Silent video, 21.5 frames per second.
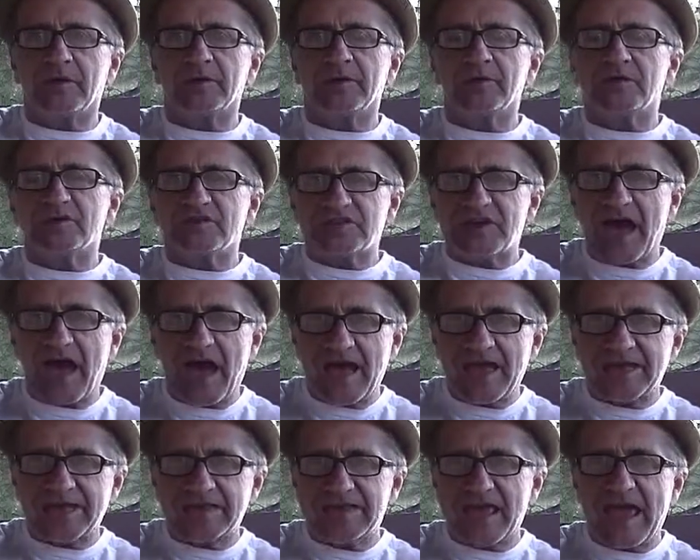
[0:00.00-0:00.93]
You're
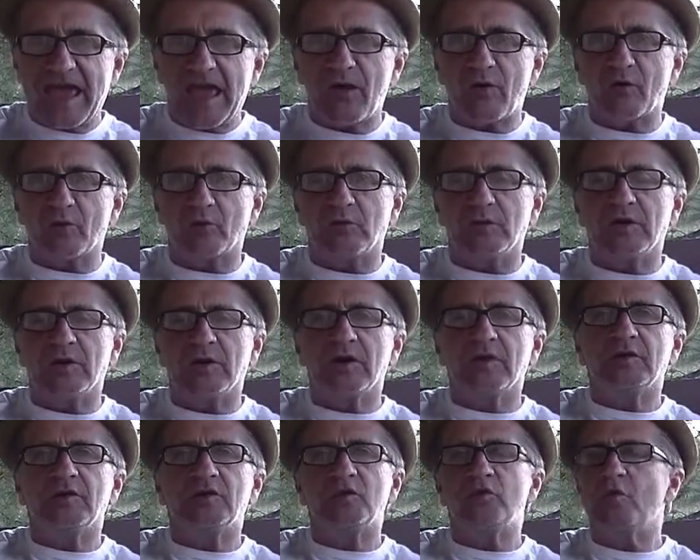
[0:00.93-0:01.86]
tied down.
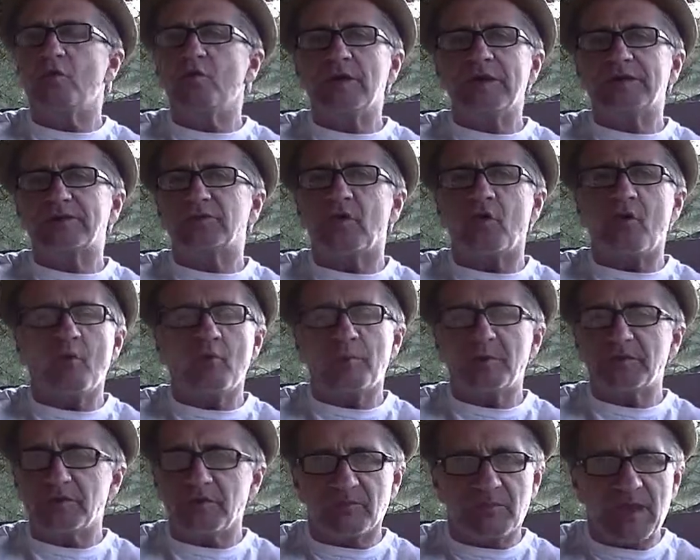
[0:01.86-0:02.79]
You don't get to
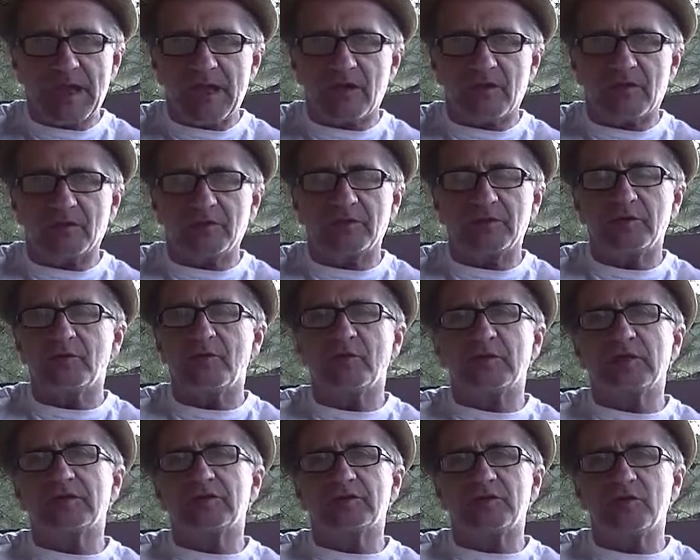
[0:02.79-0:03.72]
open your mouth. You don't
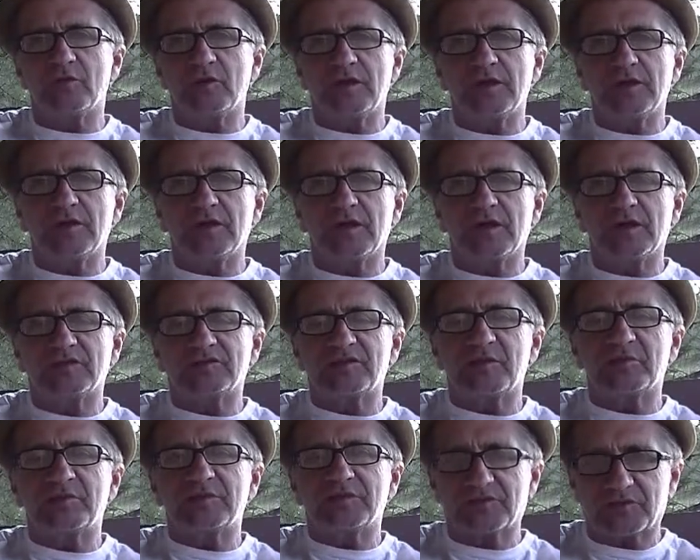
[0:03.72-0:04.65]
get to do anything
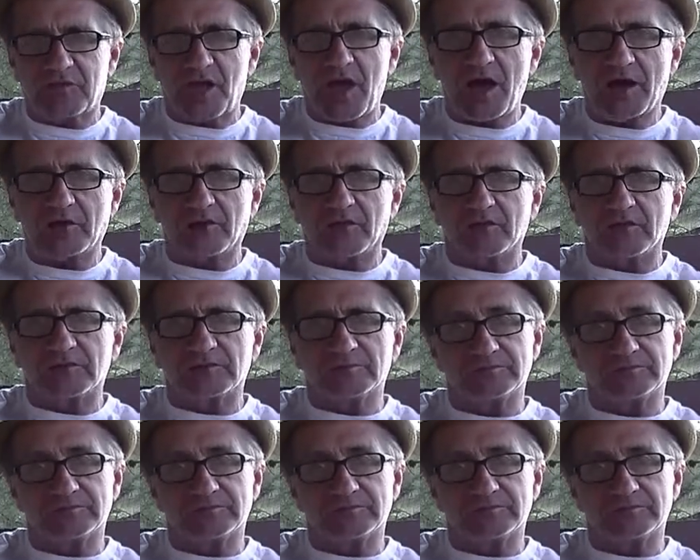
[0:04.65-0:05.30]
except be slaughtered.